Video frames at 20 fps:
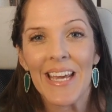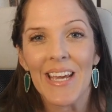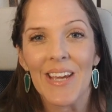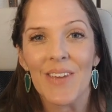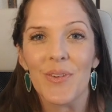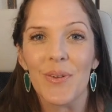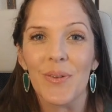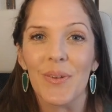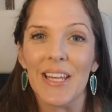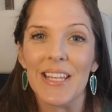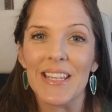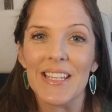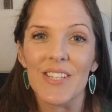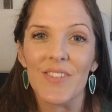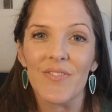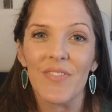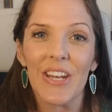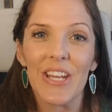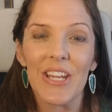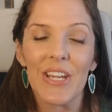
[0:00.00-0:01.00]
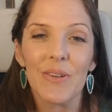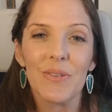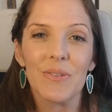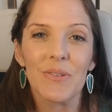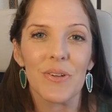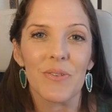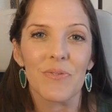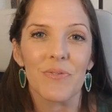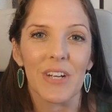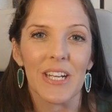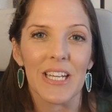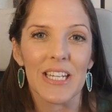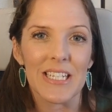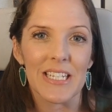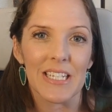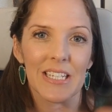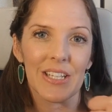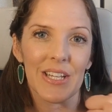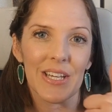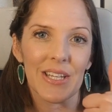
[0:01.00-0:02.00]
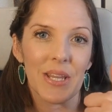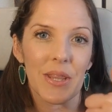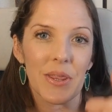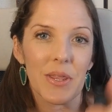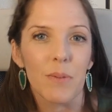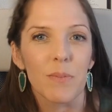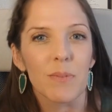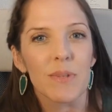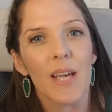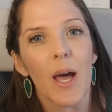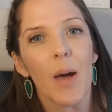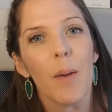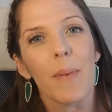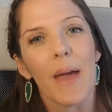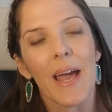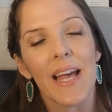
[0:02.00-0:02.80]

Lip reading: If you like this video, don't forget to click the thumbs up